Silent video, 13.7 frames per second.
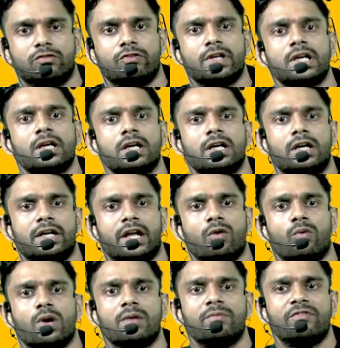we
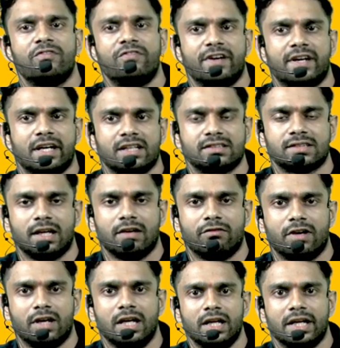develop fitness
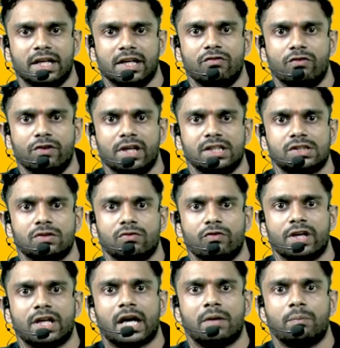level in which
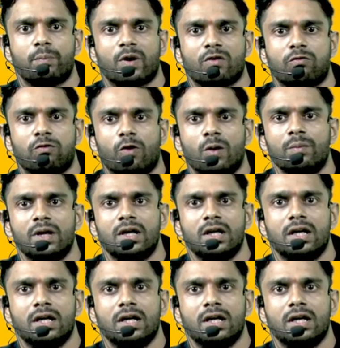we can perform